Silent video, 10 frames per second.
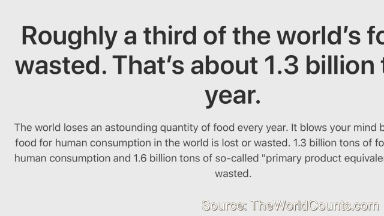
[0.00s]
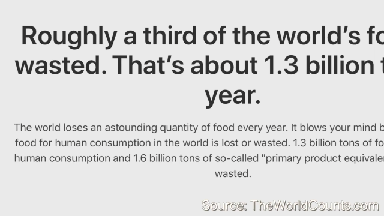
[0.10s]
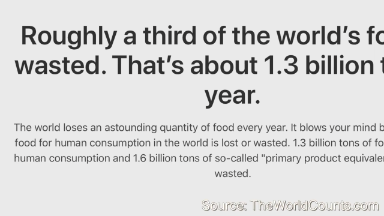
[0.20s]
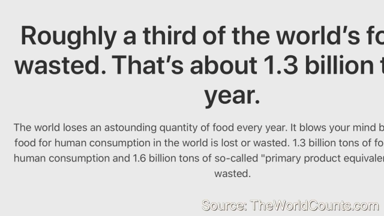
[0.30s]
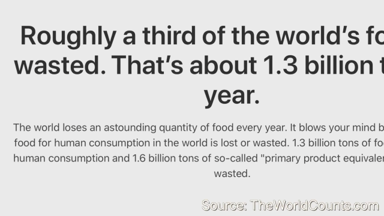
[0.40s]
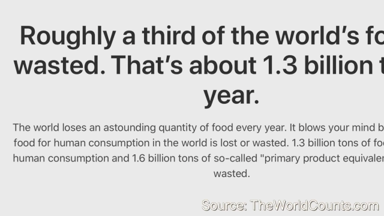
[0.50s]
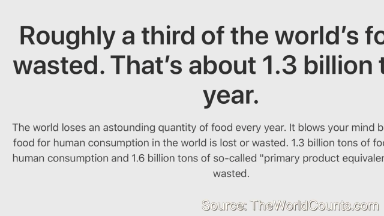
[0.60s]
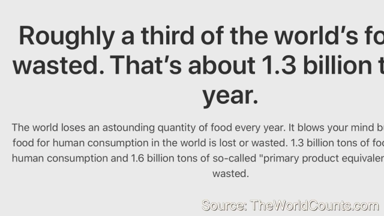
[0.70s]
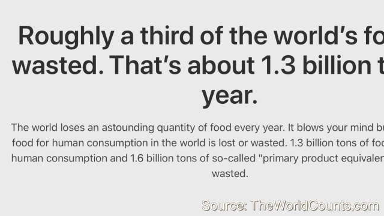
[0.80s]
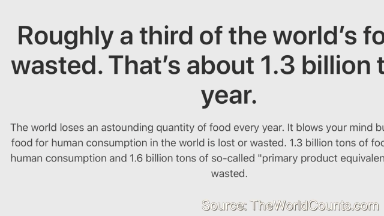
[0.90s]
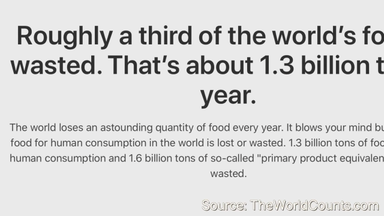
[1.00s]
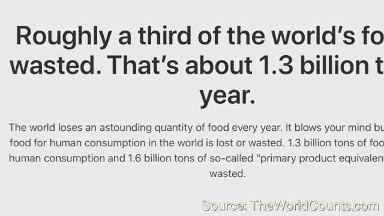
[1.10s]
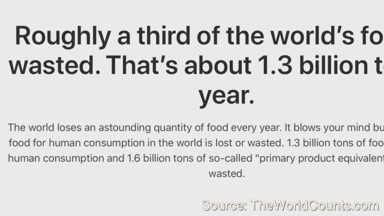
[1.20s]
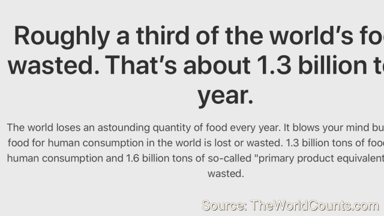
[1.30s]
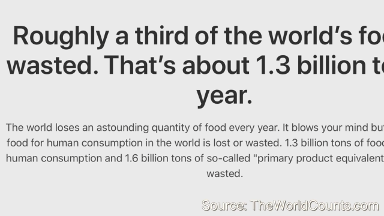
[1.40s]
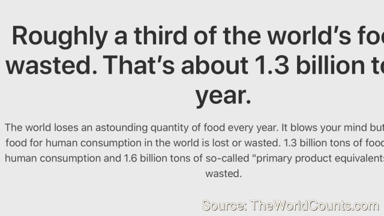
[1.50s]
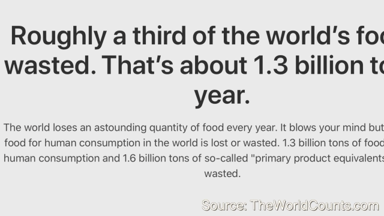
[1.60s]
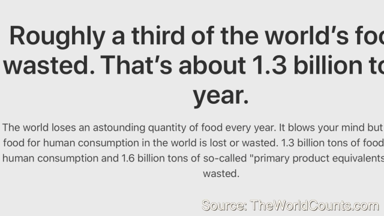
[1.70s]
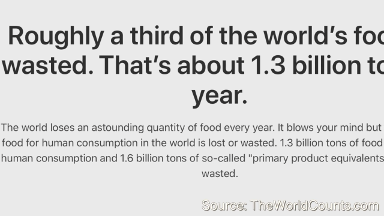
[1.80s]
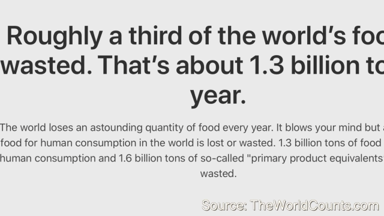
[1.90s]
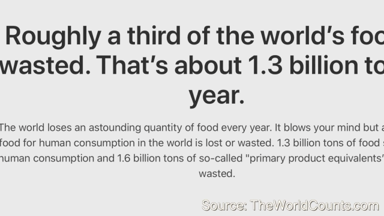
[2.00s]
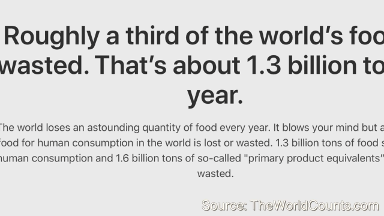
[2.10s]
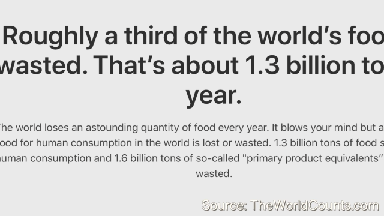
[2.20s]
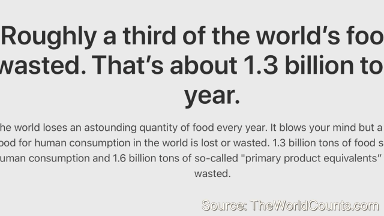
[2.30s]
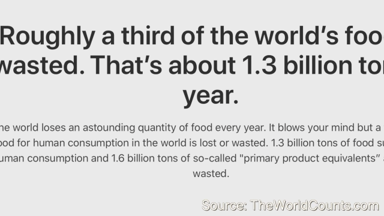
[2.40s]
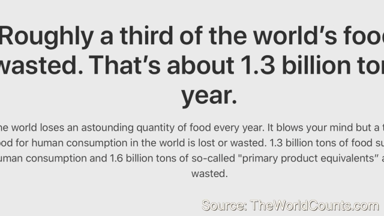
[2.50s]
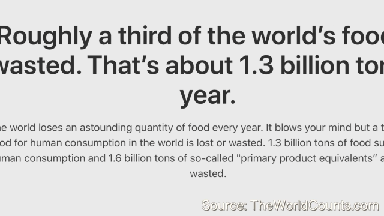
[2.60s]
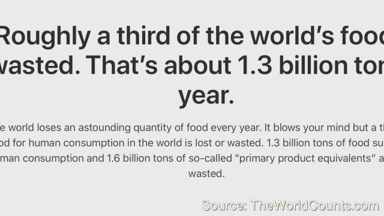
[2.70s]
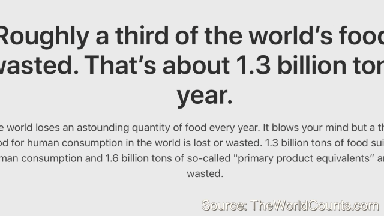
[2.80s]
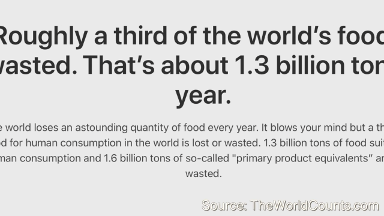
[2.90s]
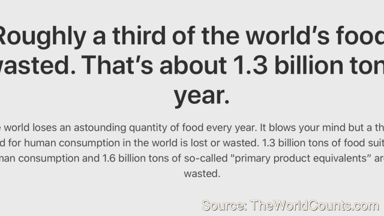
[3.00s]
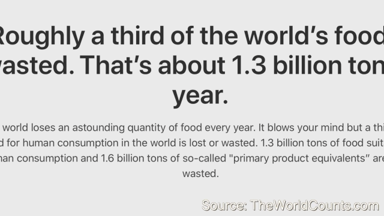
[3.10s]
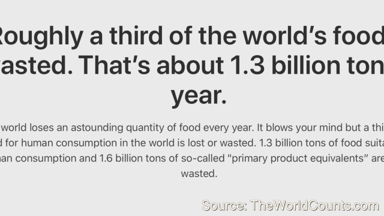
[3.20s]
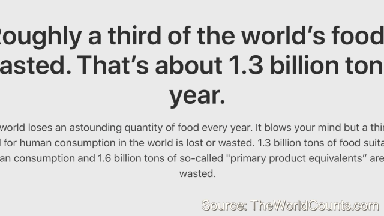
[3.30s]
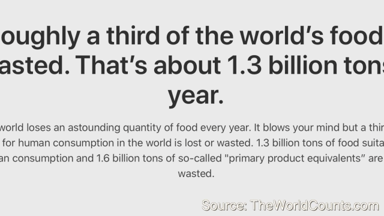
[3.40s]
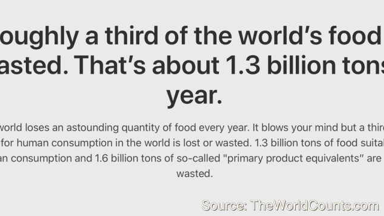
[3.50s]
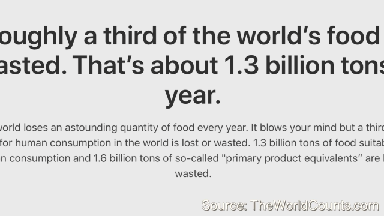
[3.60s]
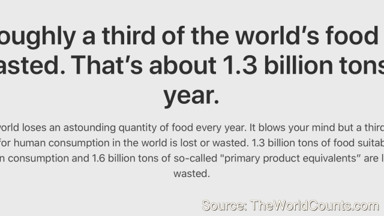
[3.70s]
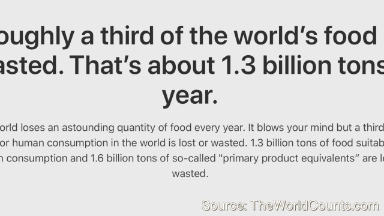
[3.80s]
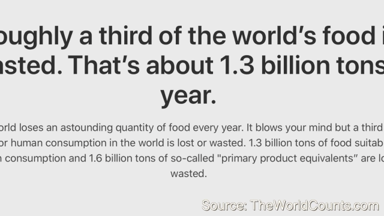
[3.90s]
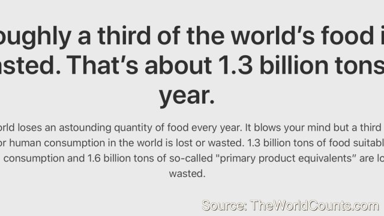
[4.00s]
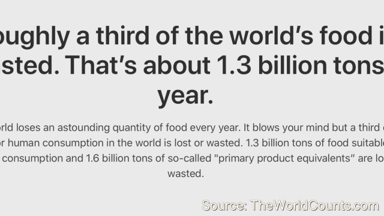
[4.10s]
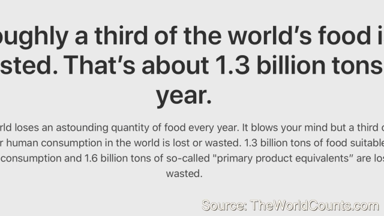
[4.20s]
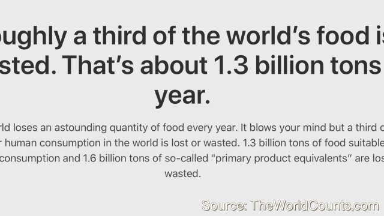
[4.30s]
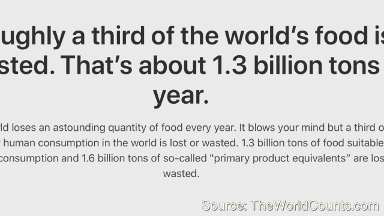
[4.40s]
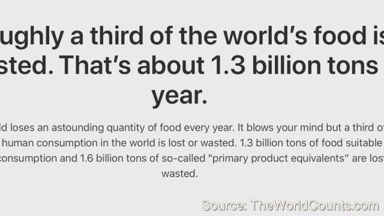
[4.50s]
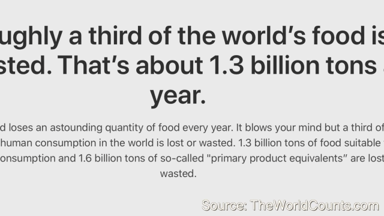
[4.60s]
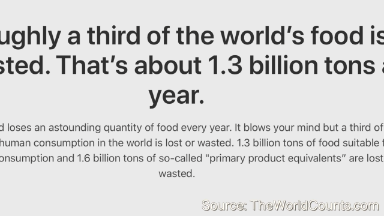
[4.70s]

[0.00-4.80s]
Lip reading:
[unreadable: no face in view]